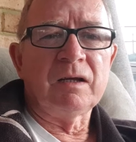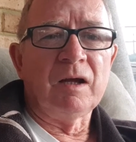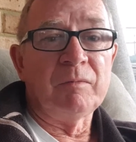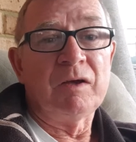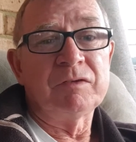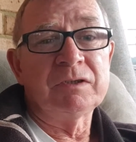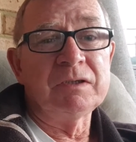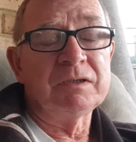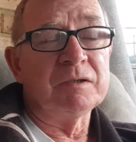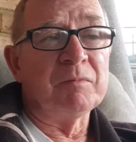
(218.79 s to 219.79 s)
I'm
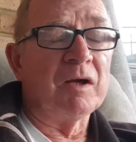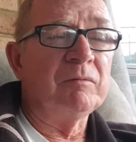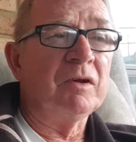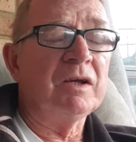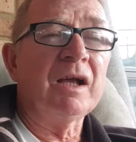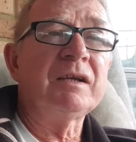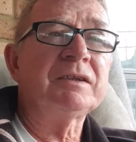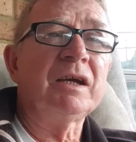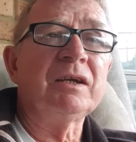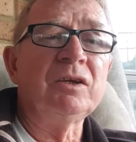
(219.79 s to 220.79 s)
overseas at the moment, I can't
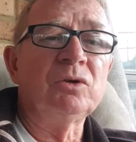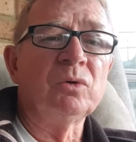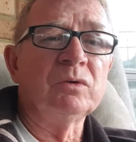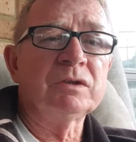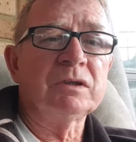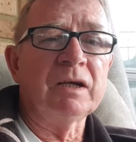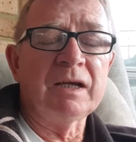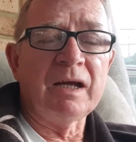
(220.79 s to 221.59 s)
take any calls, I